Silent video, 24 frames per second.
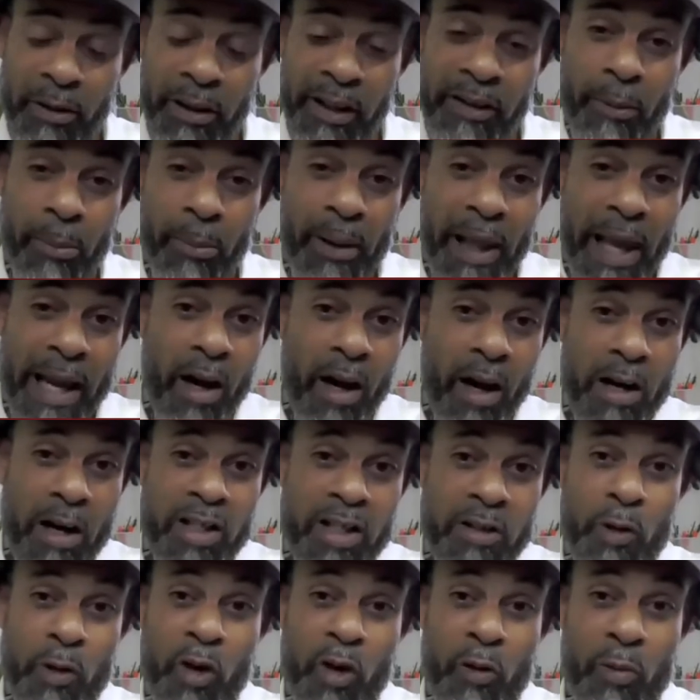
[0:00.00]
the Black arts
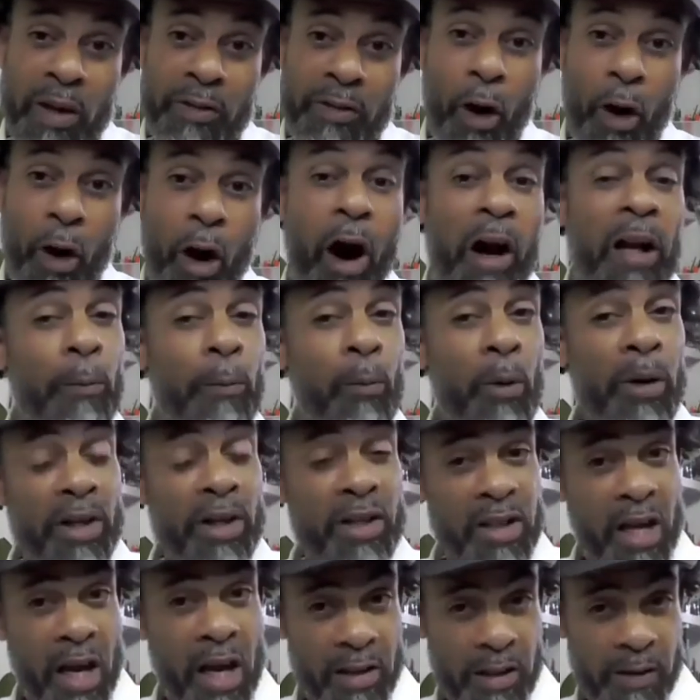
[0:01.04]
movement, the Harlem
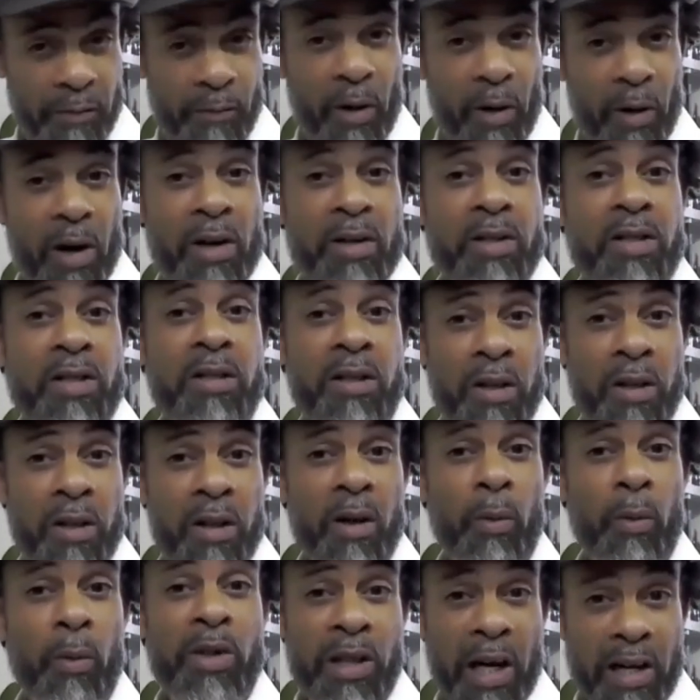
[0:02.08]
Renaissance first,
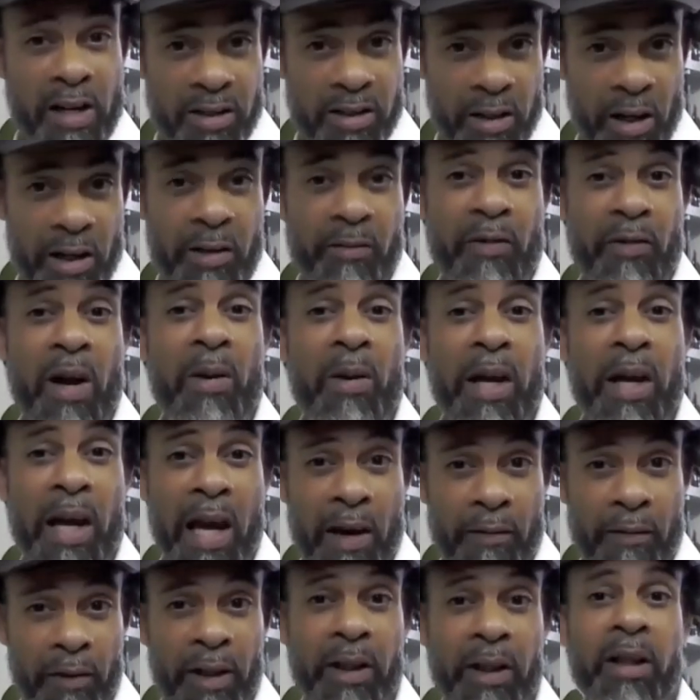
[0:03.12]
which I studied very
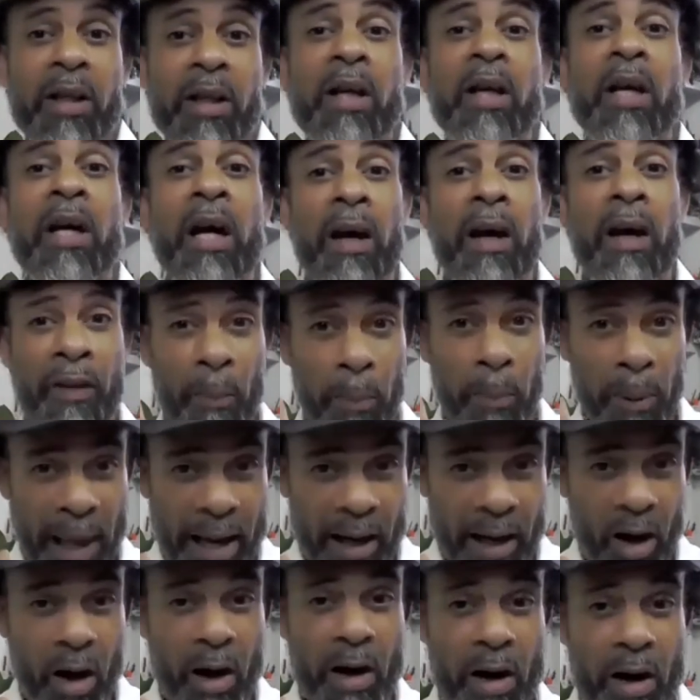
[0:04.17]
heavily, the Black
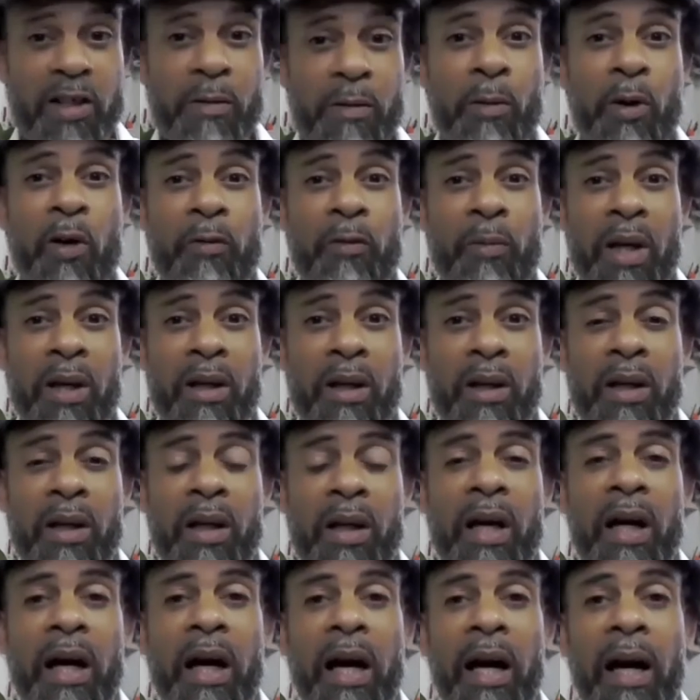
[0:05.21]
arts movement.
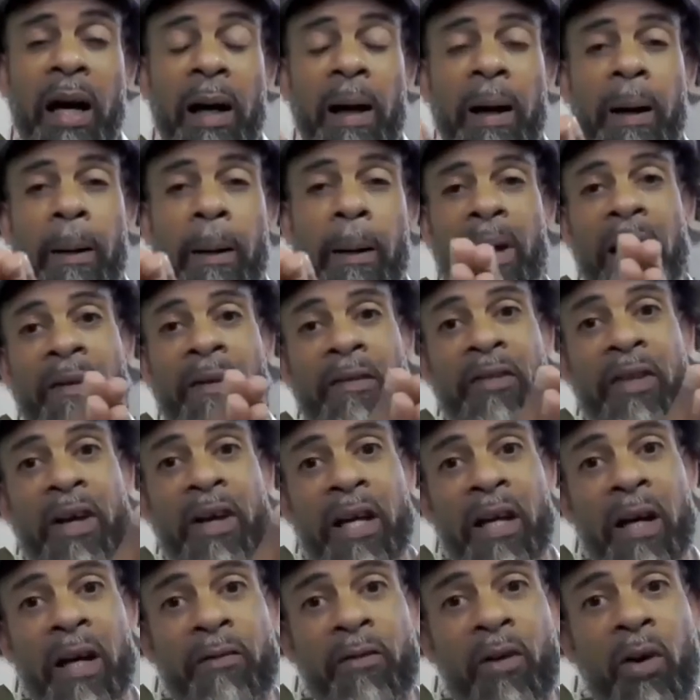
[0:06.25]
And then,
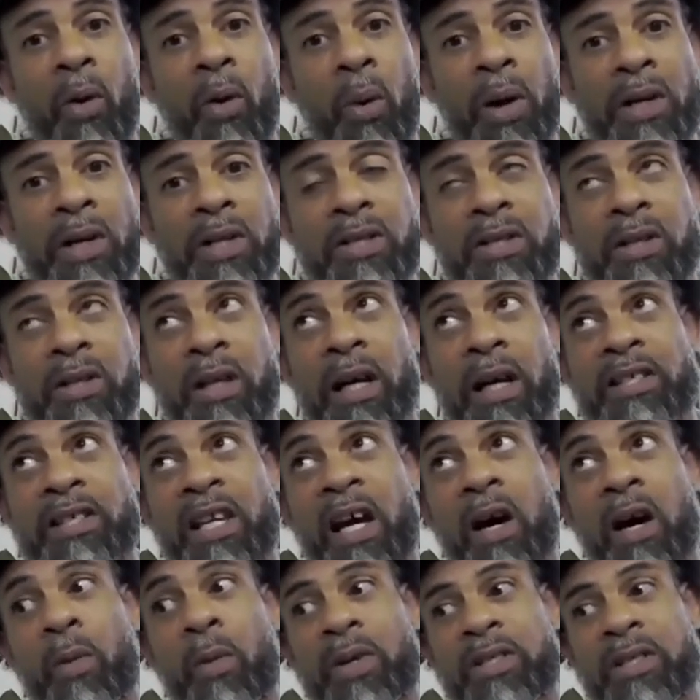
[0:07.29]
of course, as I
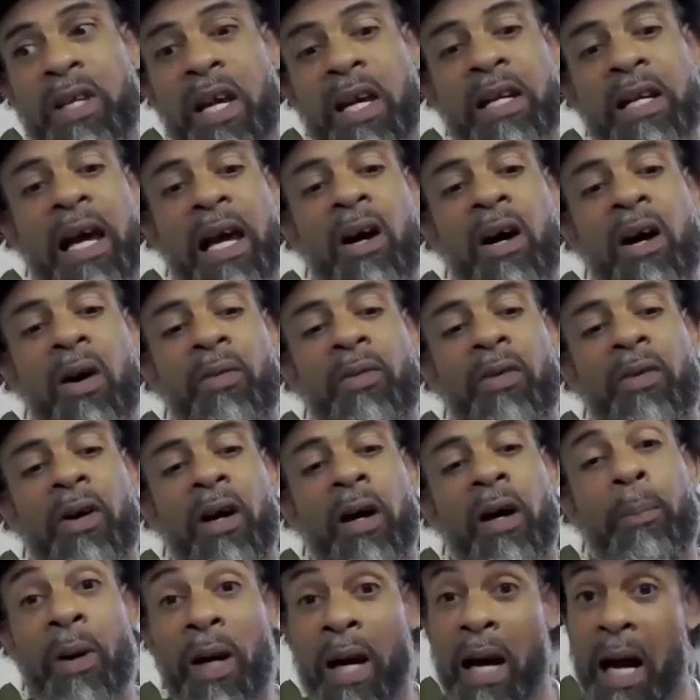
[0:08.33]
would say now,
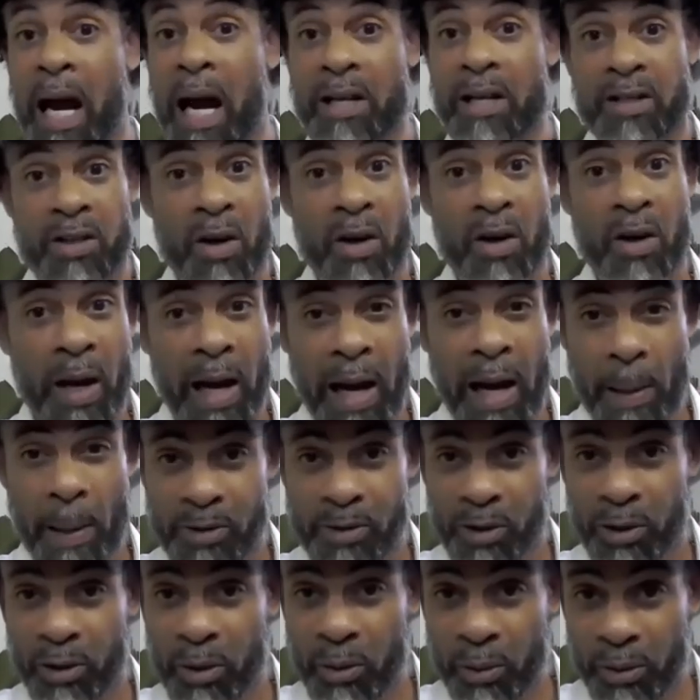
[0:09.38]
Picasso,
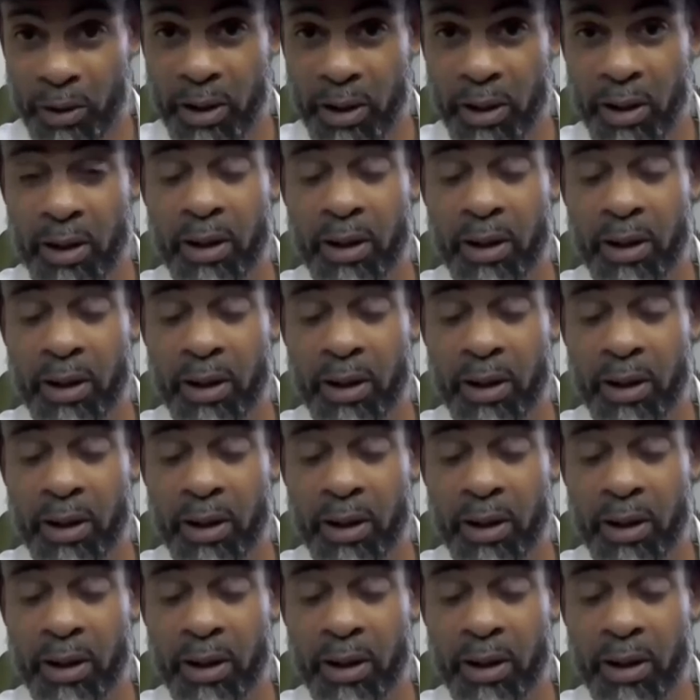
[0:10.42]
absolutely.